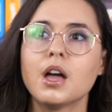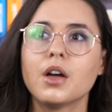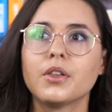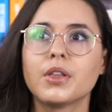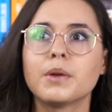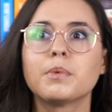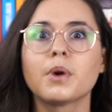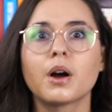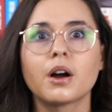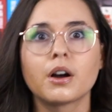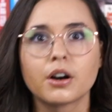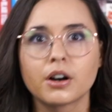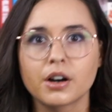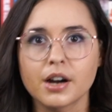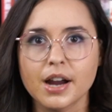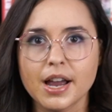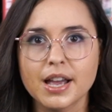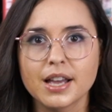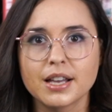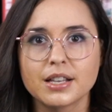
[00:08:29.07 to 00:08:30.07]
They brought her
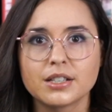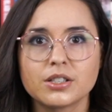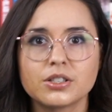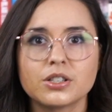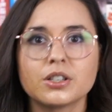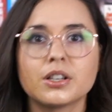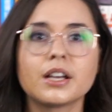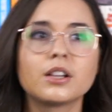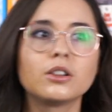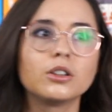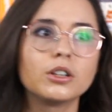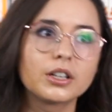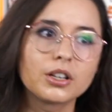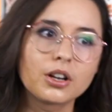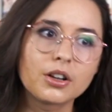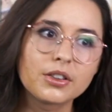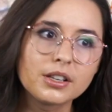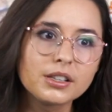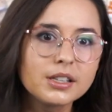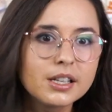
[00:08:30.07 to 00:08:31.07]
in to like look at
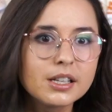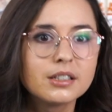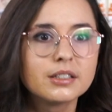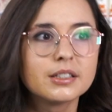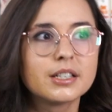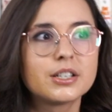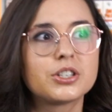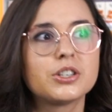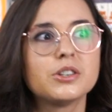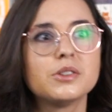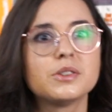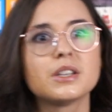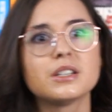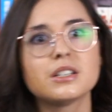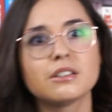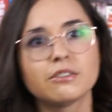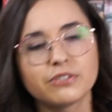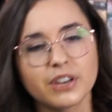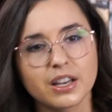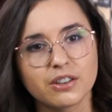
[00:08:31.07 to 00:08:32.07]
all the legal issues and
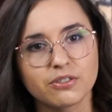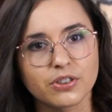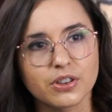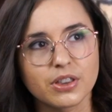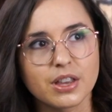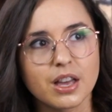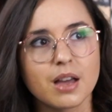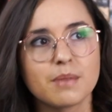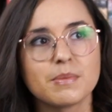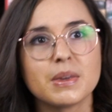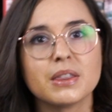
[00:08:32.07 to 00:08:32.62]
to fight for them.